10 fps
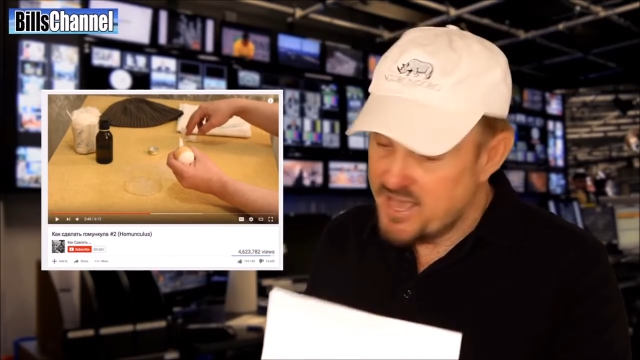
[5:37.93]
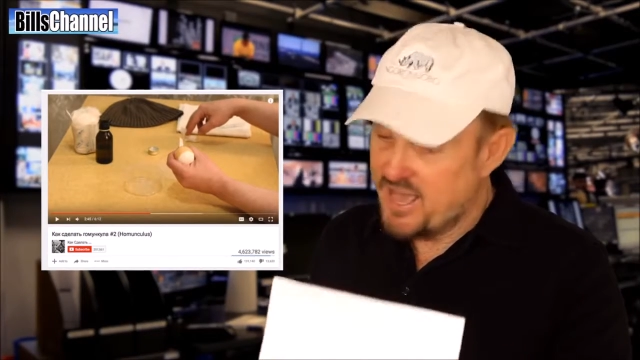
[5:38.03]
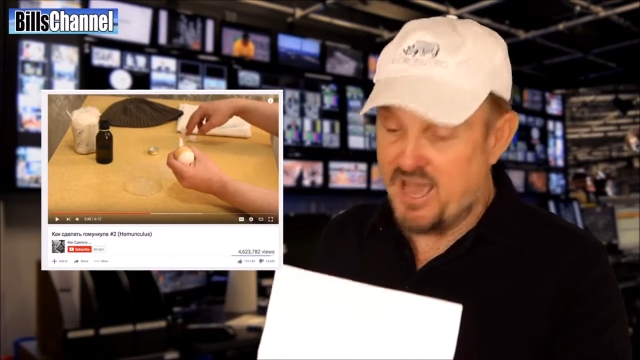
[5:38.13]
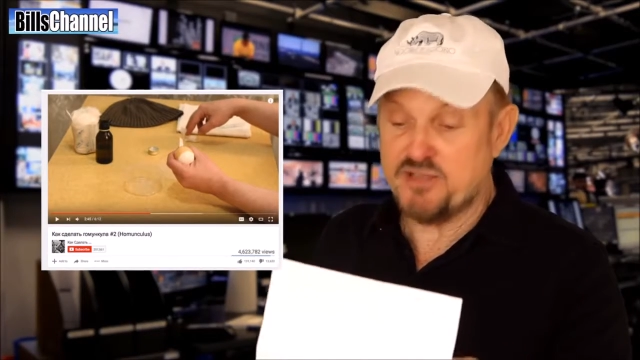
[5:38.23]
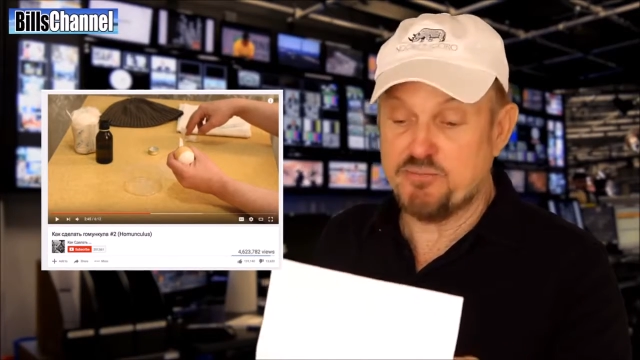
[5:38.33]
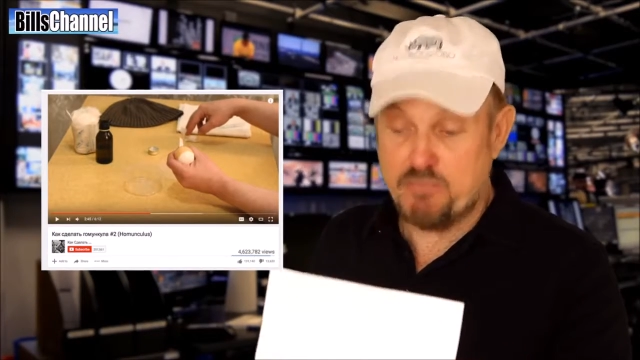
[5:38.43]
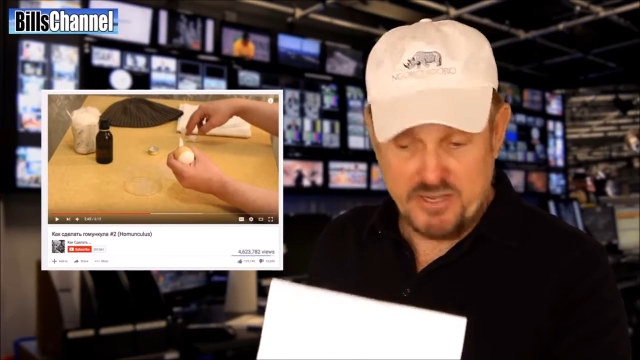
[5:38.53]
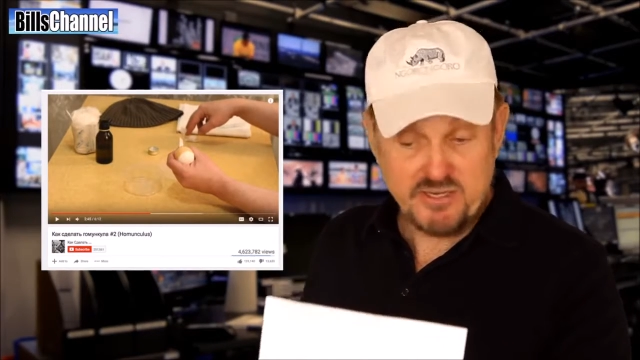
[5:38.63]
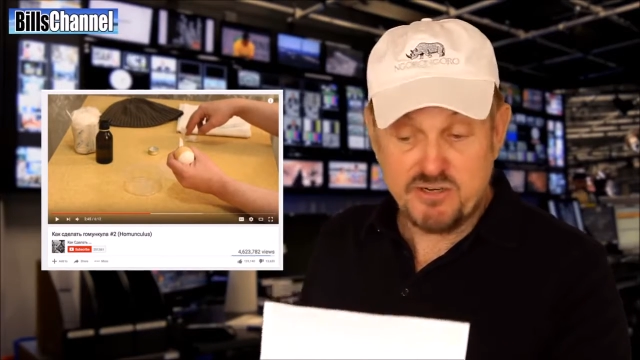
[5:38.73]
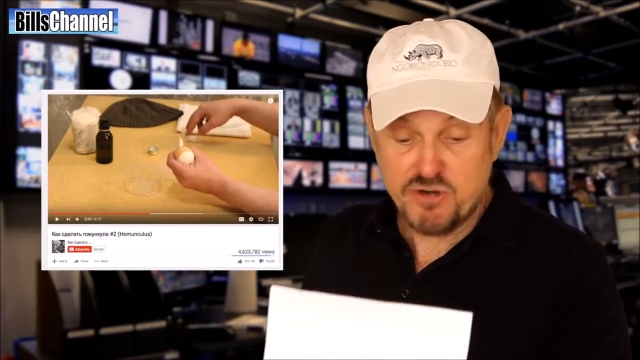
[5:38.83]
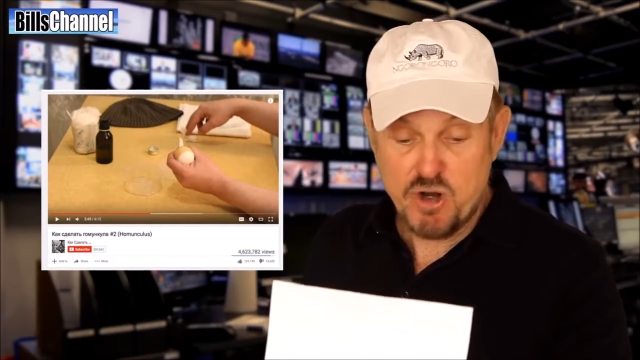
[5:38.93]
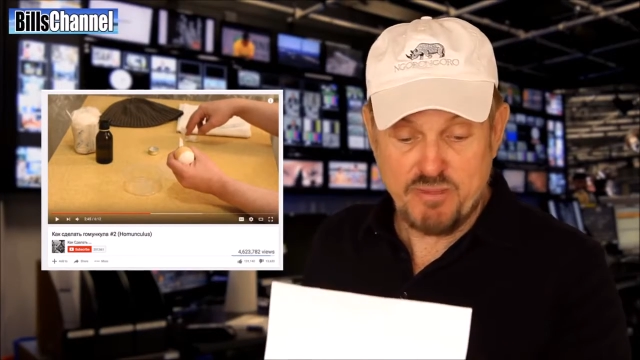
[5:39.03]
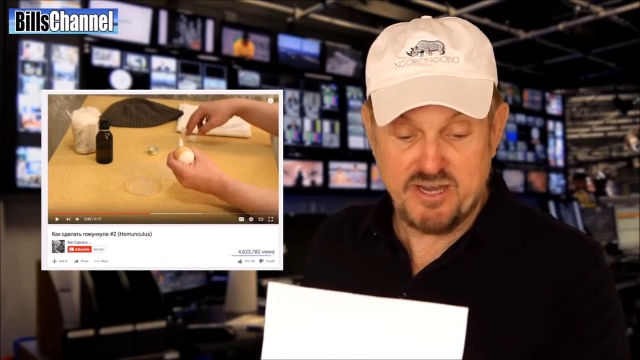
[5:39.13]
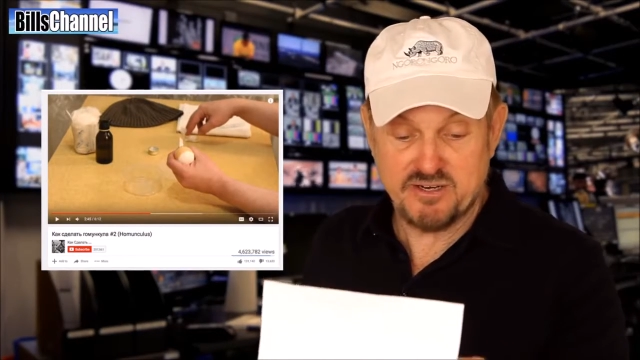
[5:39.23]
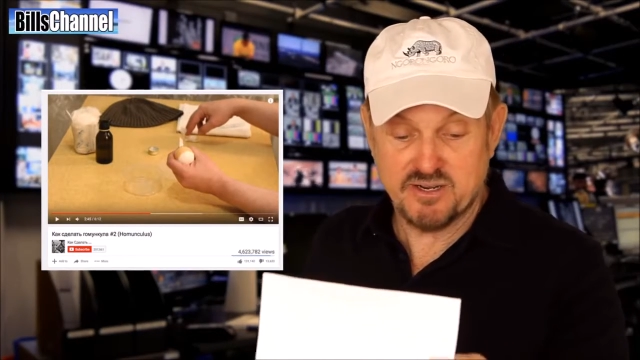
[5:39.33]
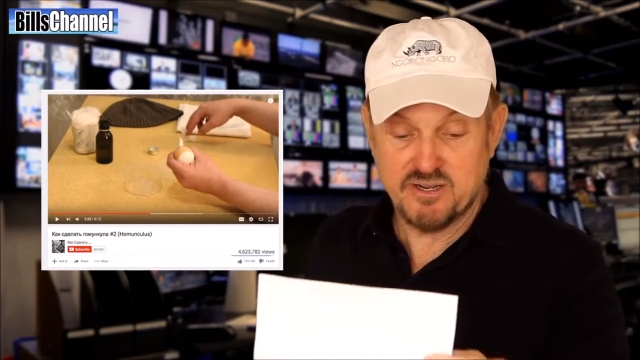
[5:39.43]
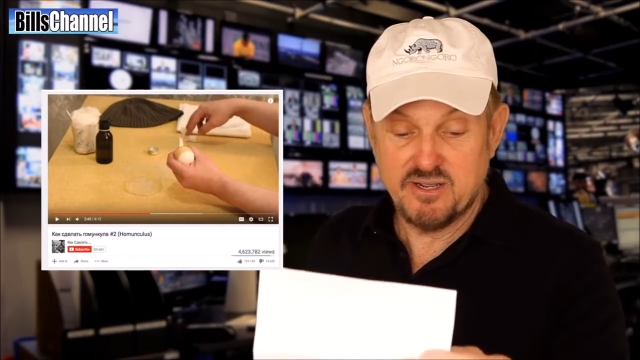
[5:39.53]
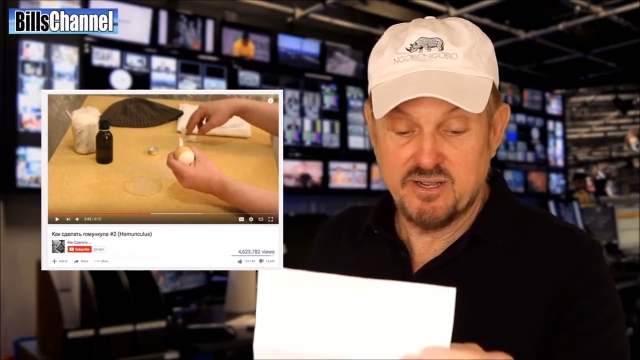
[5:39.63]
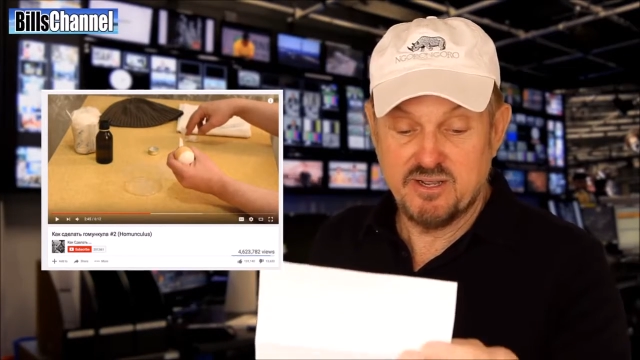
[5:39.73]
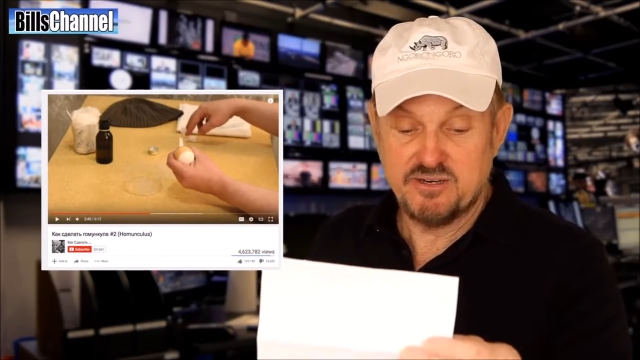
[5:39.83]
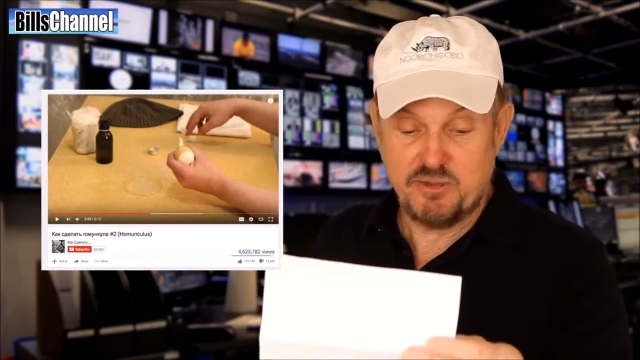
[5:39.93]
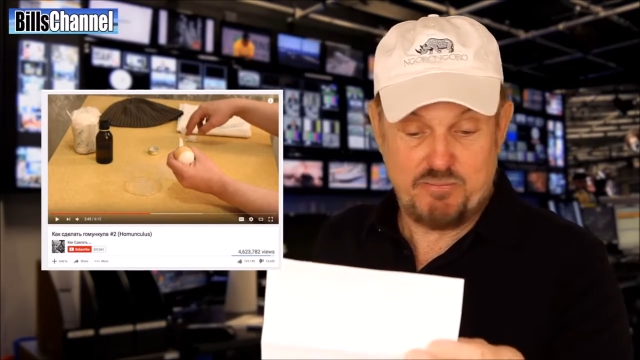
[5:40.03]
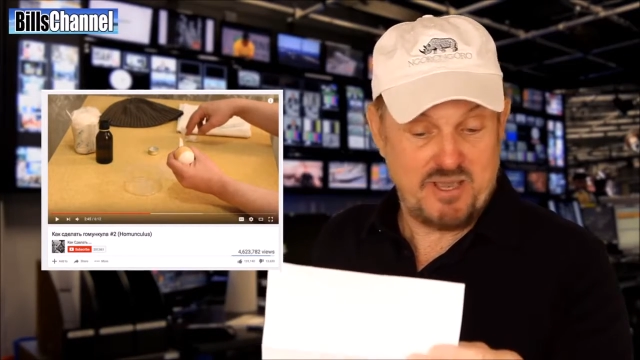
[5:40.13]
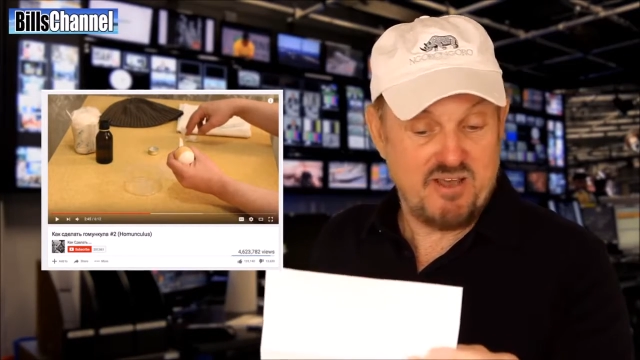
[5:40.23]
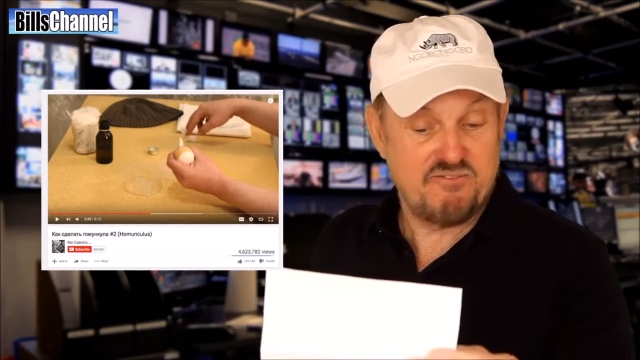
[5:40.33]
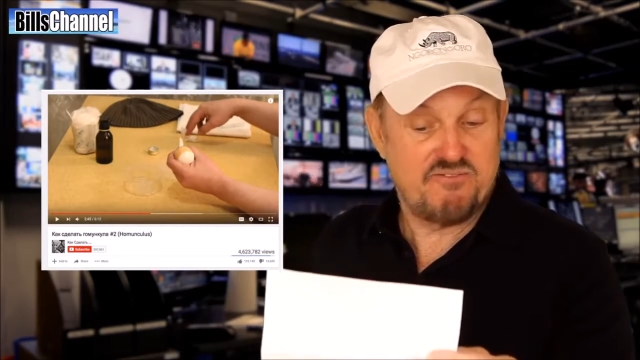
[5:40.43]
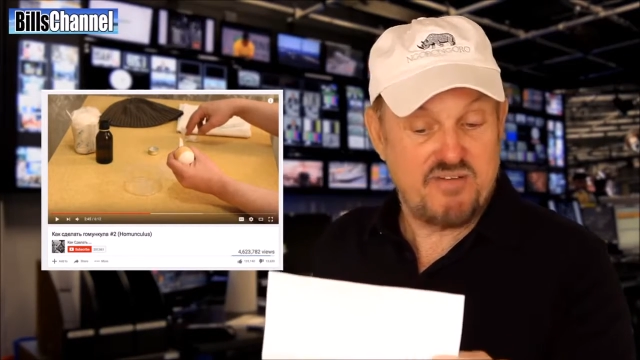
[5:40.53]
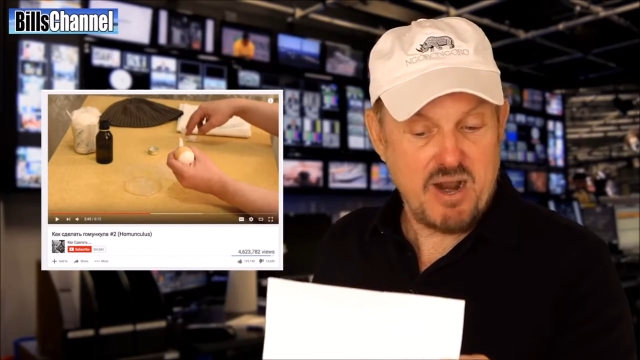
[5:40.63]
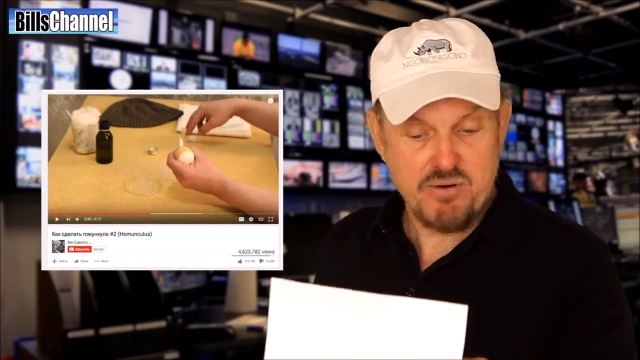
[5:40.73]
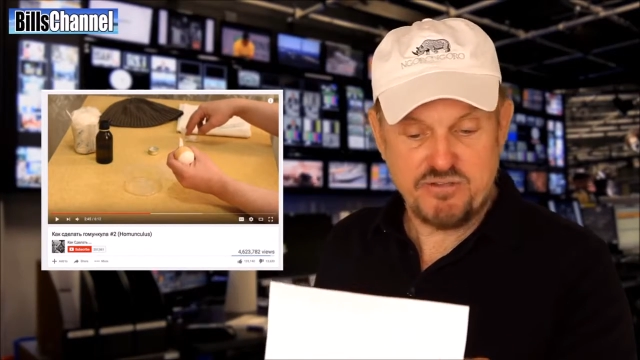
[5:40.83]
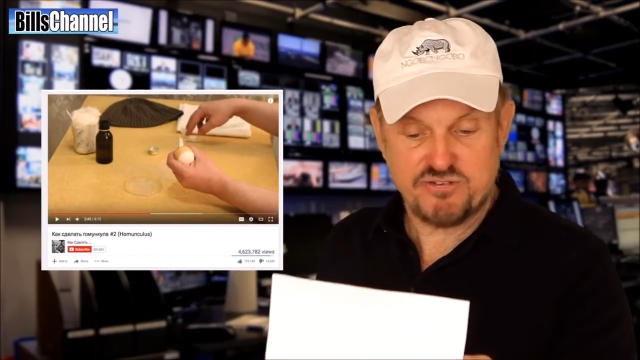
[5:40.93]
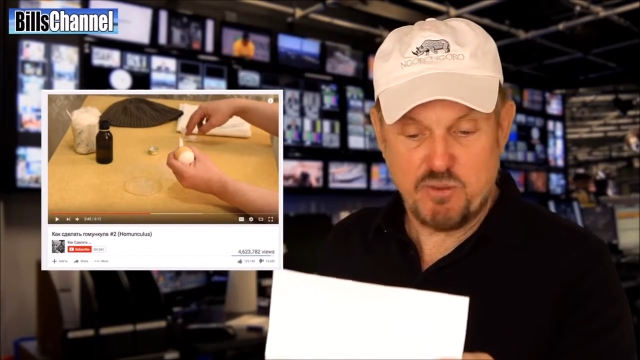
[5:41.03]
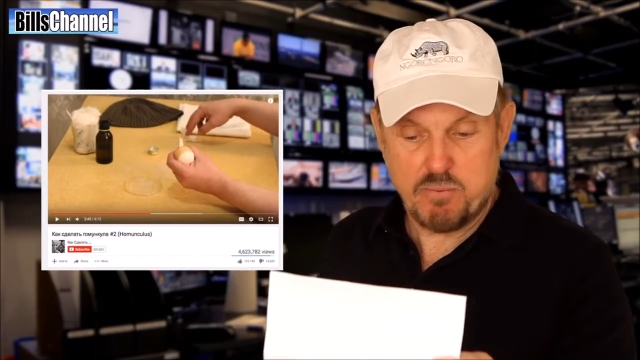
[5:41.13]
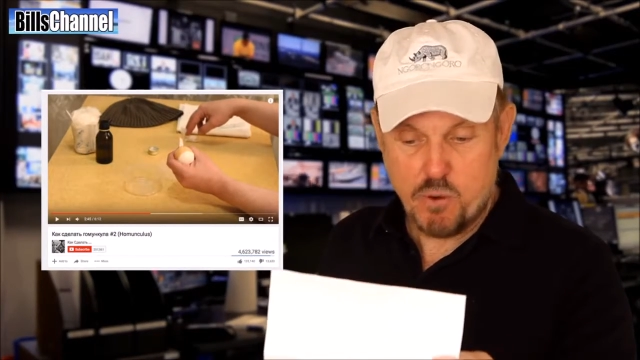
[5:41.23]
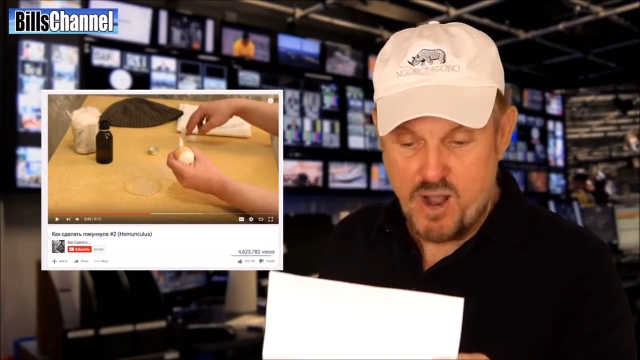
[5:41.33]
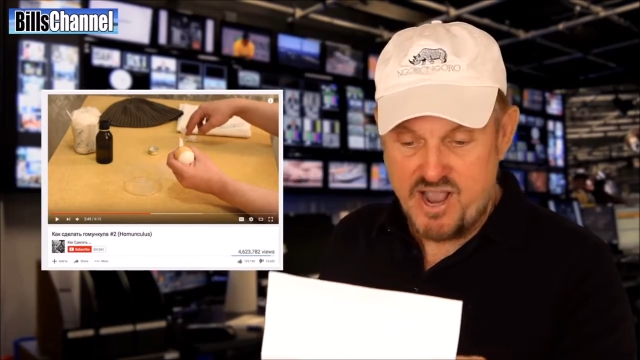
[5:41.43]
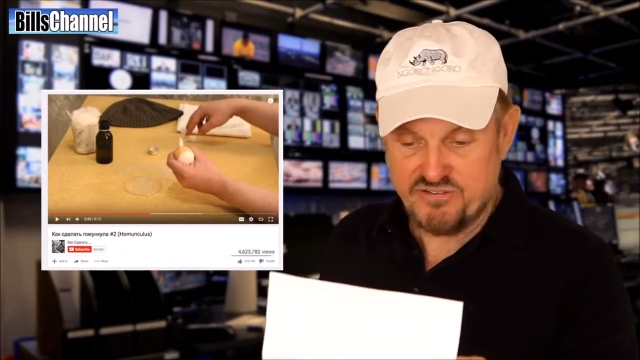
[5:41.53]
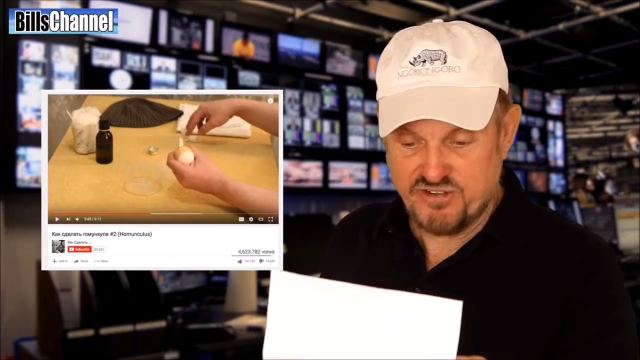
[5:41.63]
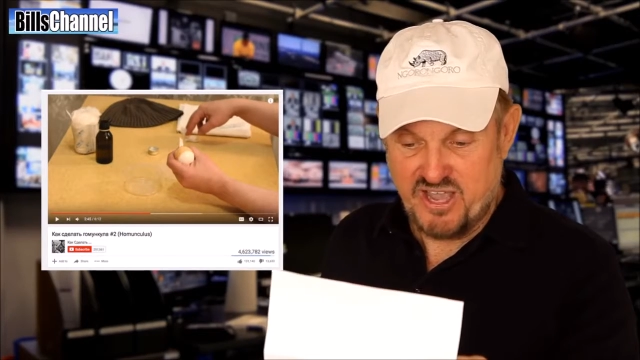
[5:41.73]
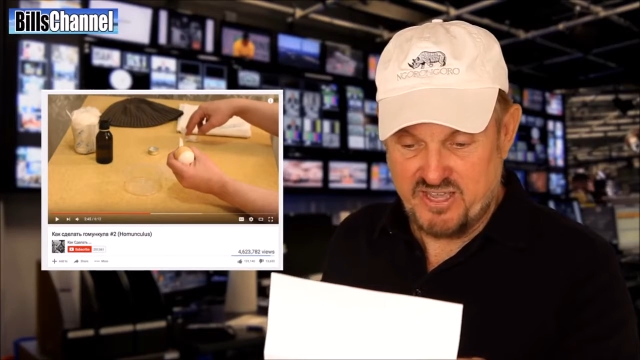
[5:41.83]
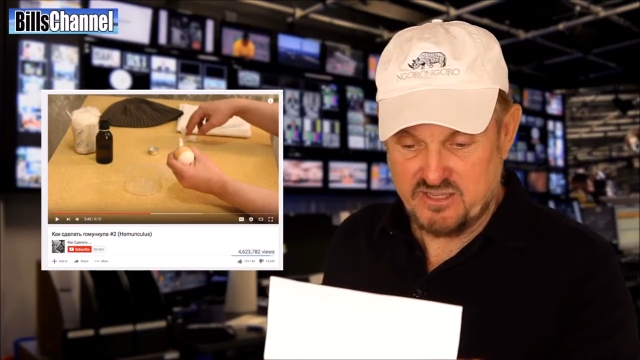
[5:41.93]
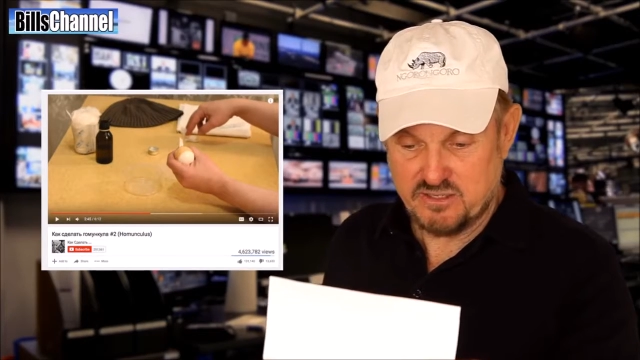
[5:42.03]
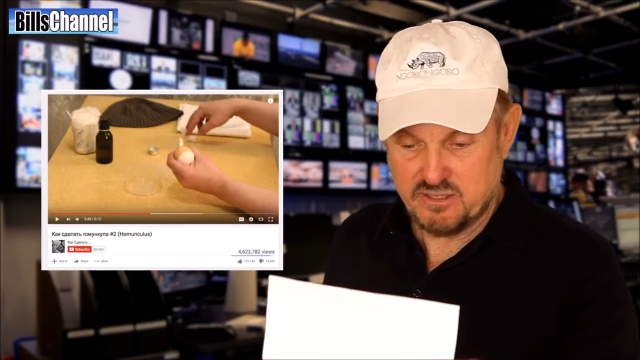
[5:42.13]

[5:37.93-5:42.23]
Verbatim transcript: has been determined to be a very surprising